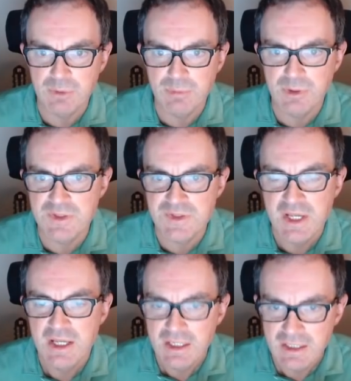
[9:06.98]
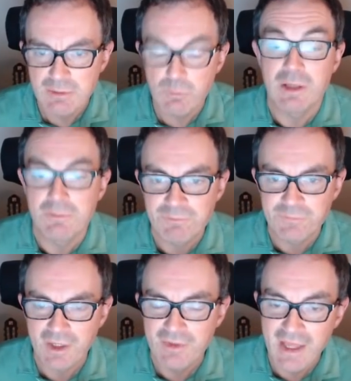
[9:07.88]
but because, well,
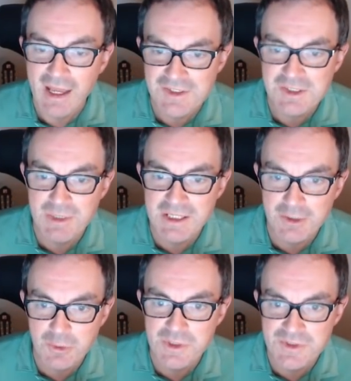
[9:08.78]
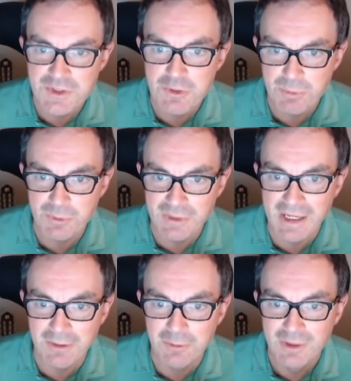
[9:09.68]
there has to be a quintuple
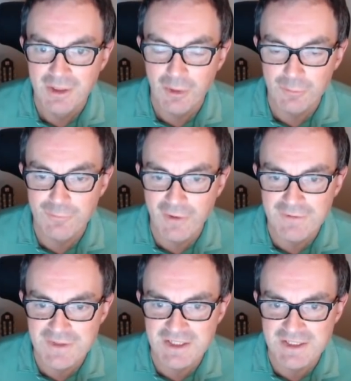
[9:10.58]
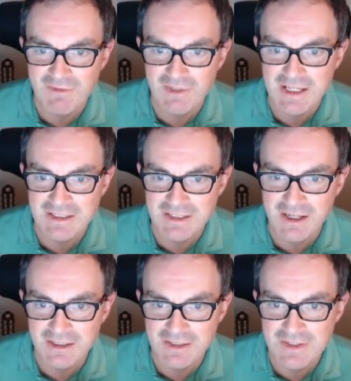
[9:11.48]
now on 5, 6, 7, 8, and
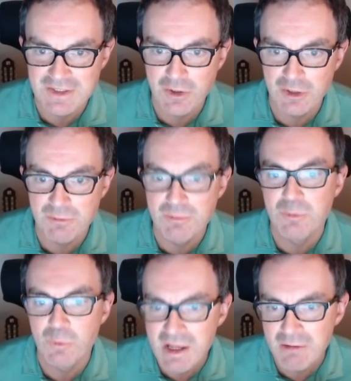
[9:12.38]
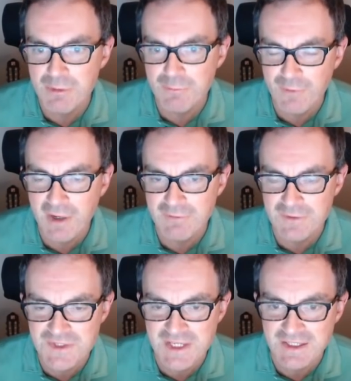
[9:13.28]
9 in this column. Where are the 5
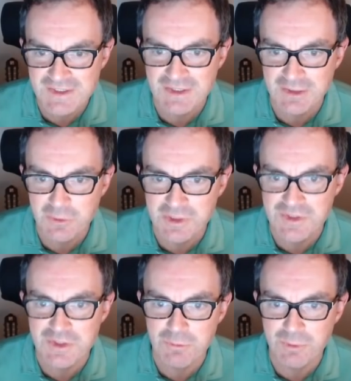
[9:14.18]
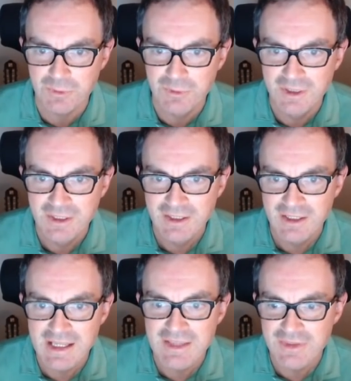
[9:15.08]
and 6 in the quintuple?
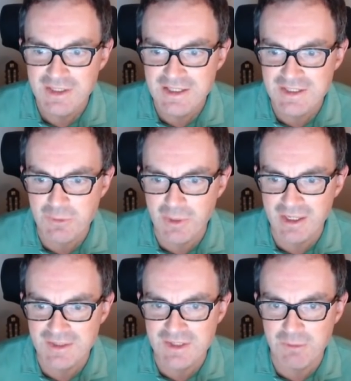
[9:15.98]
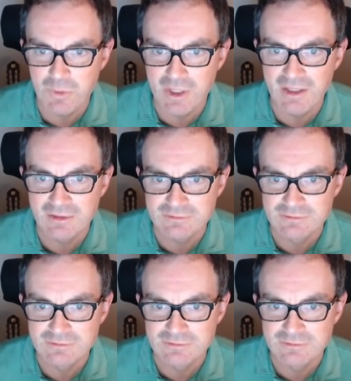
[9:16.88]
In these squares somewhere.